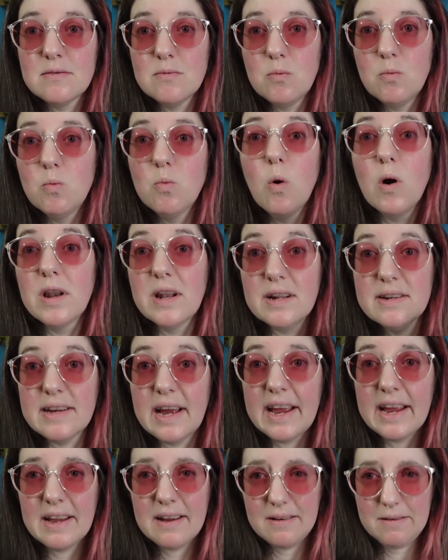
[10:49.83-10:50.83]
1 a
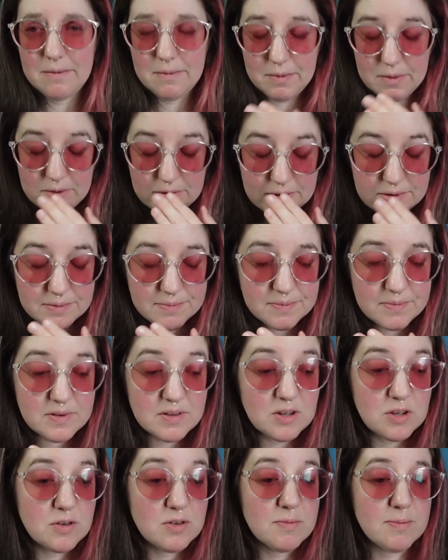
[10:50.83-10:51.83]
day.
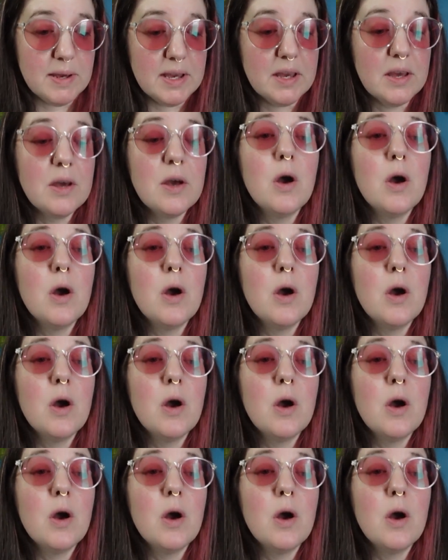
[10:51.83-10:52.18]
Excuse me.